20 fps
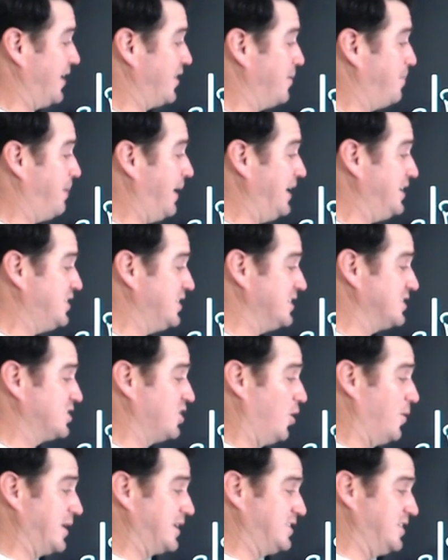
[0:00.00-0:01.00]
Now the patient
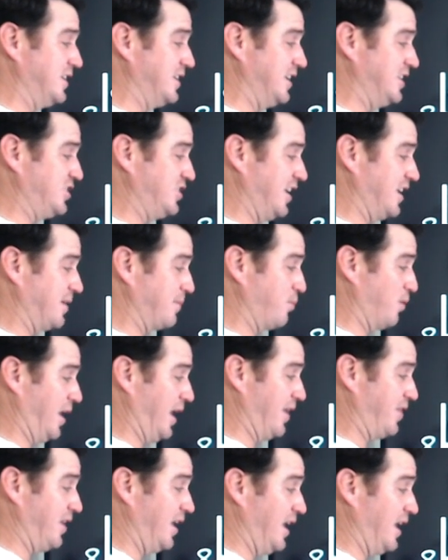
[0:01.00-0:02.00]
is going to initiate a
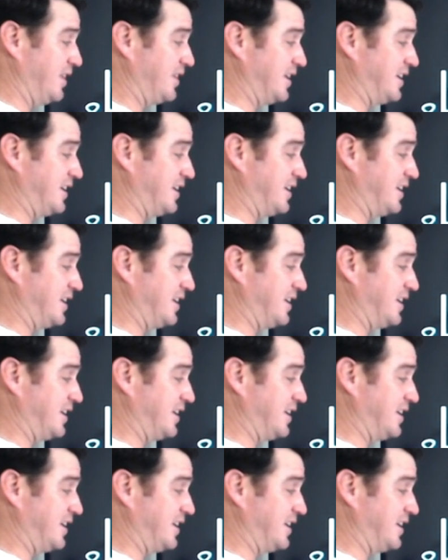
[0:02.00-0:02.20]
breath.